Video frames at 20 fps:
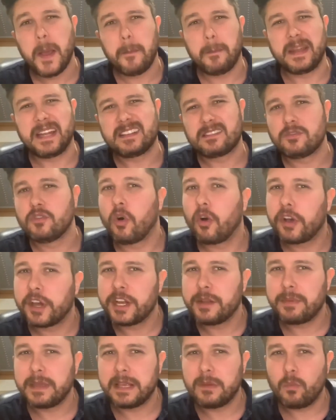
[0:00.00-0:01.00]
but it's not going
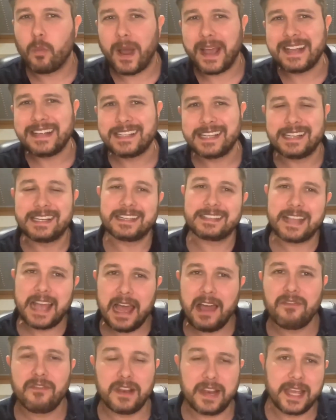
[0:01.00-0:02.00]
to be weighted as
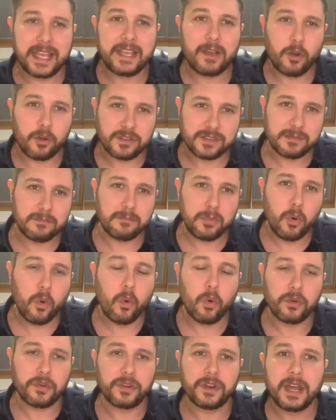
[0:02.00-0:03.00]
heavily or as
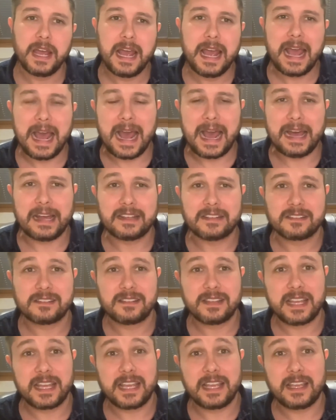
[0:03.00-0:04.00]
important as
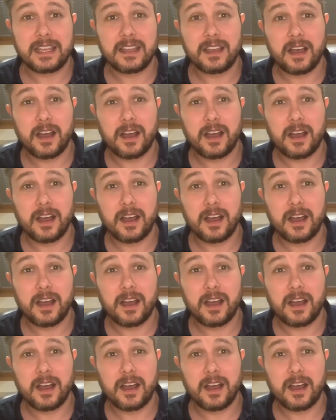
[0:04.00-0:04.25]
the